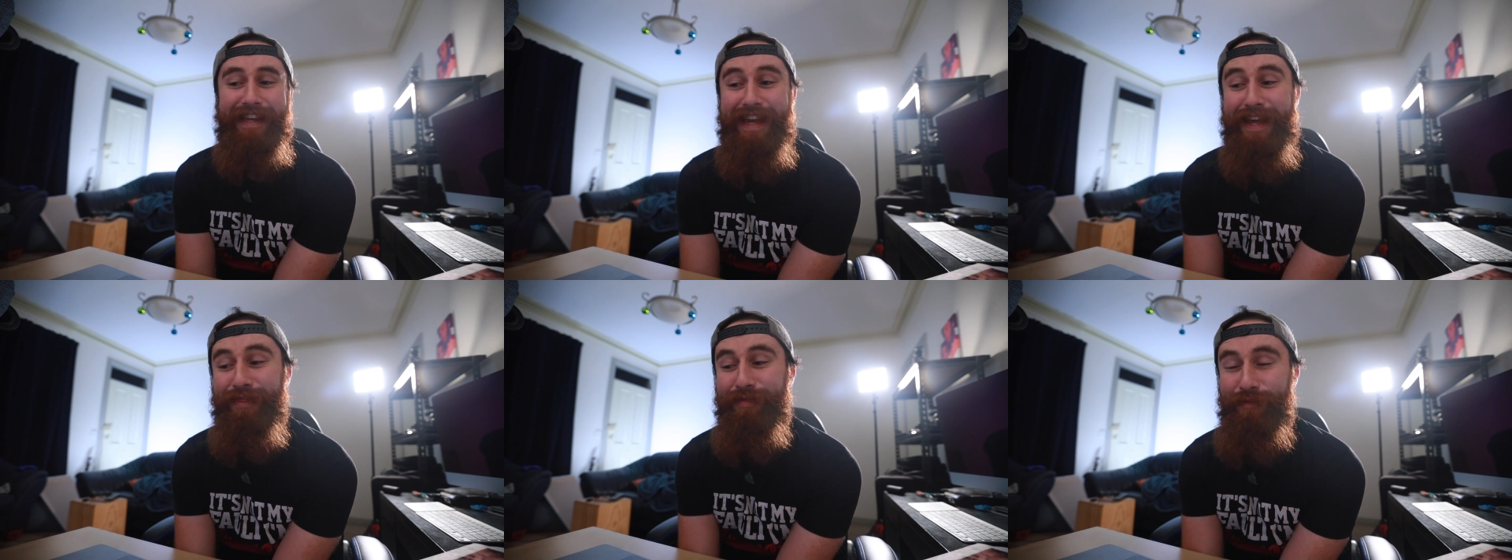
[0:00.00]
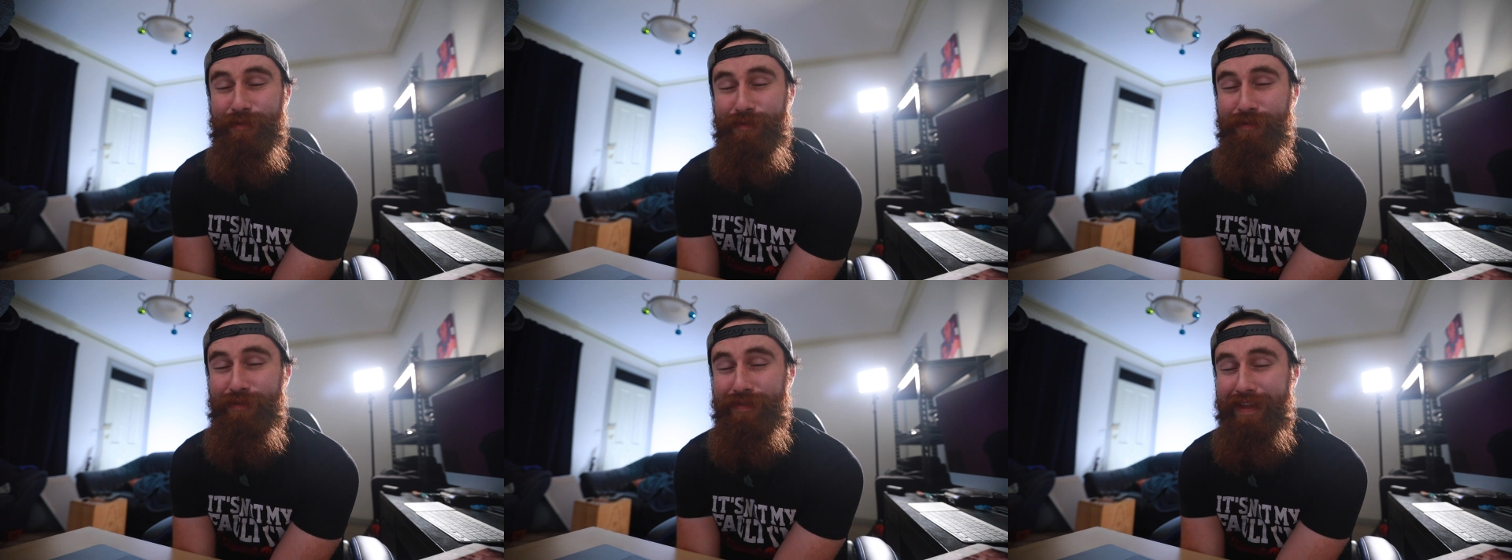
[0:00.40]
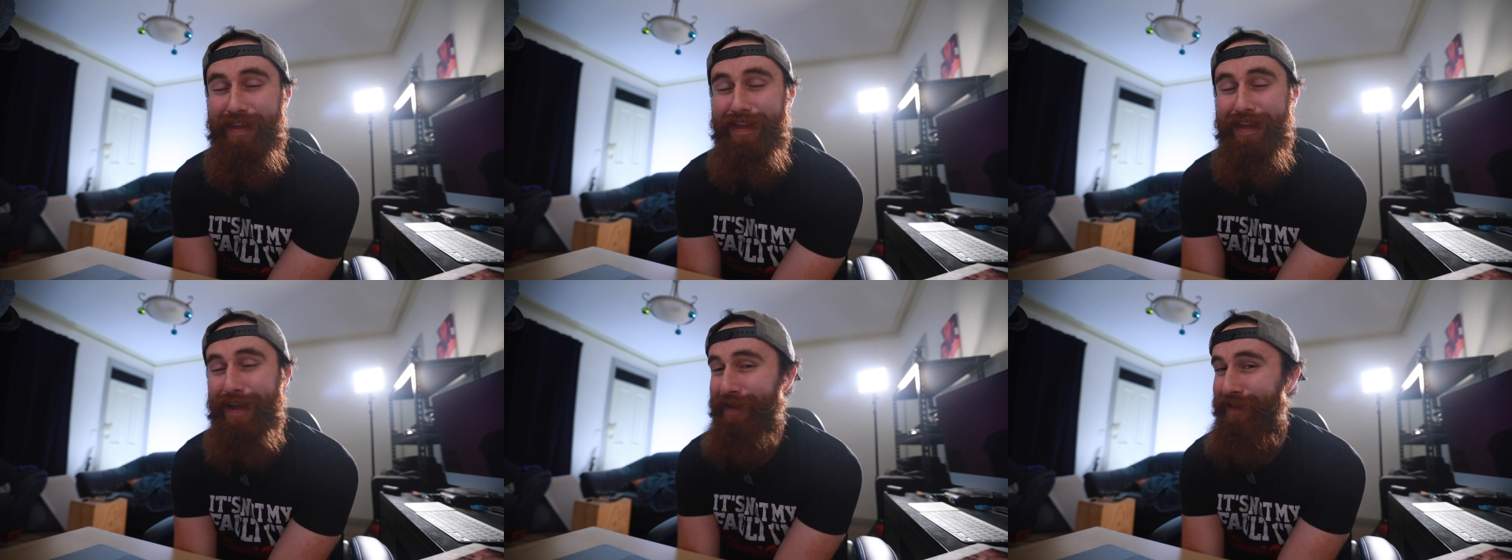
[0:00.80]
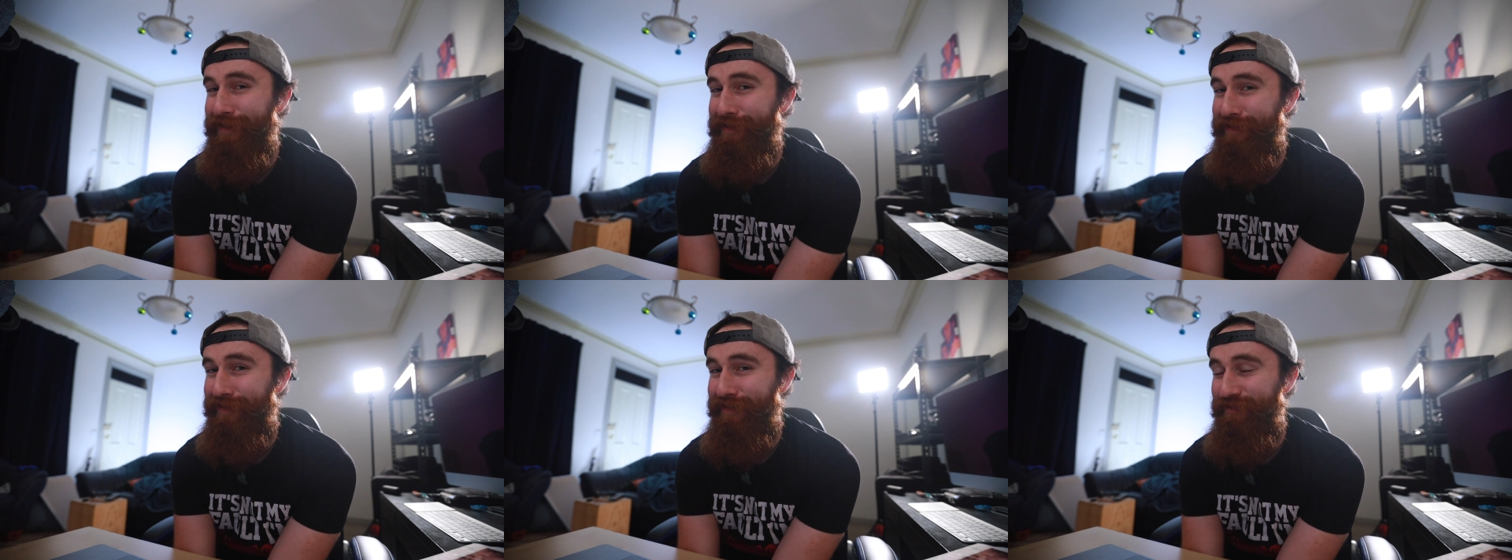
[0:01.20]
get through the
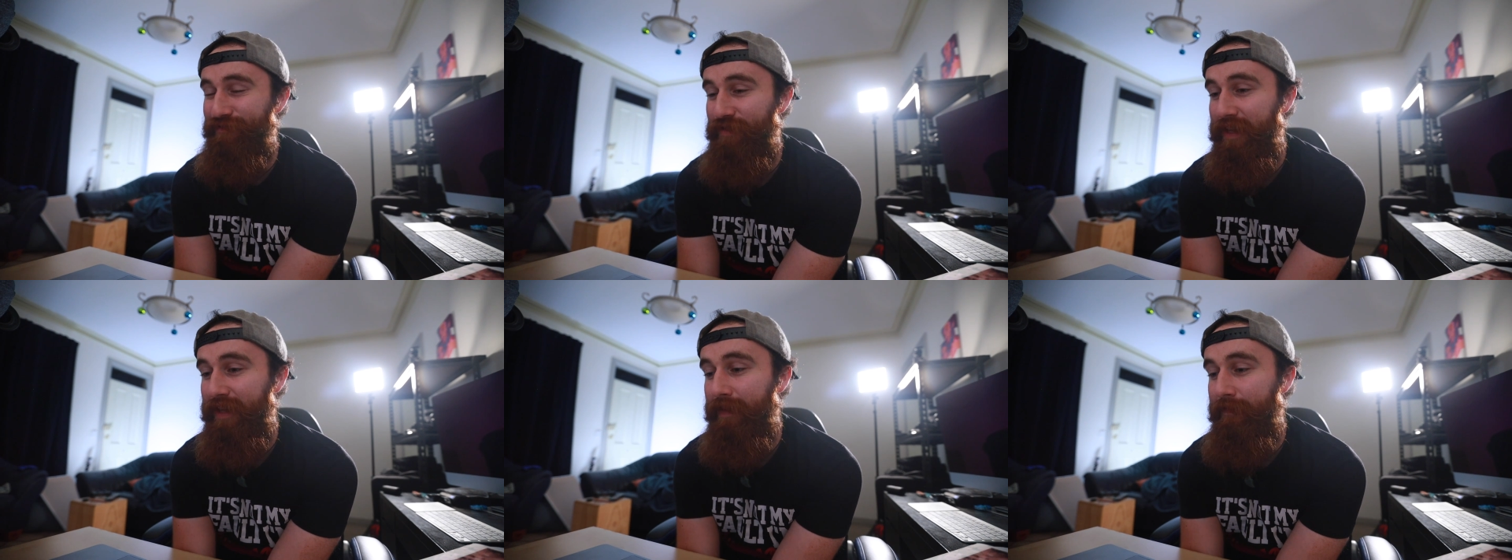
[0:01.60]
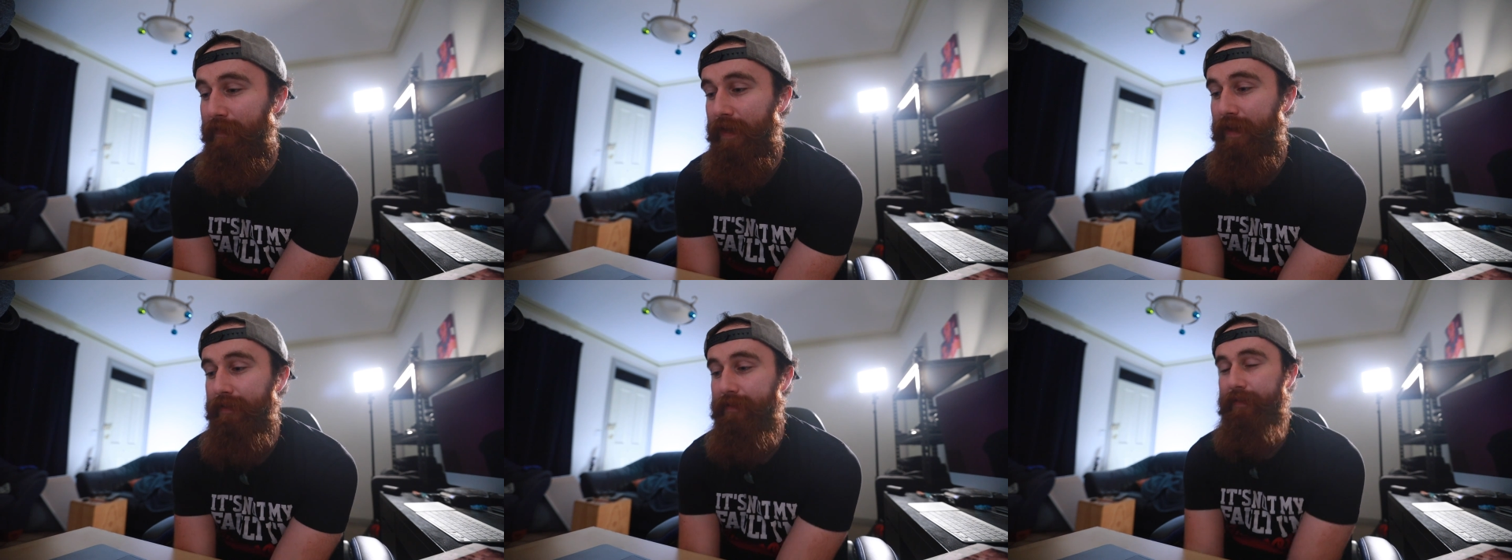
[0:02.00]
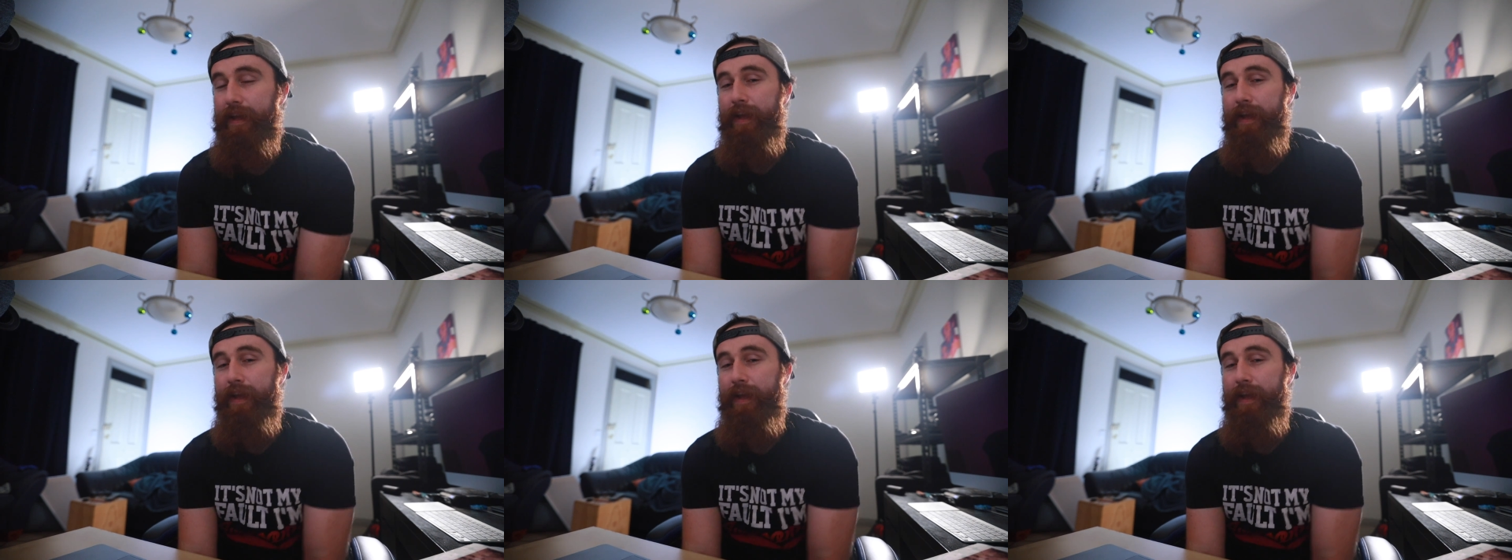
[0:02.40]
edits really fast.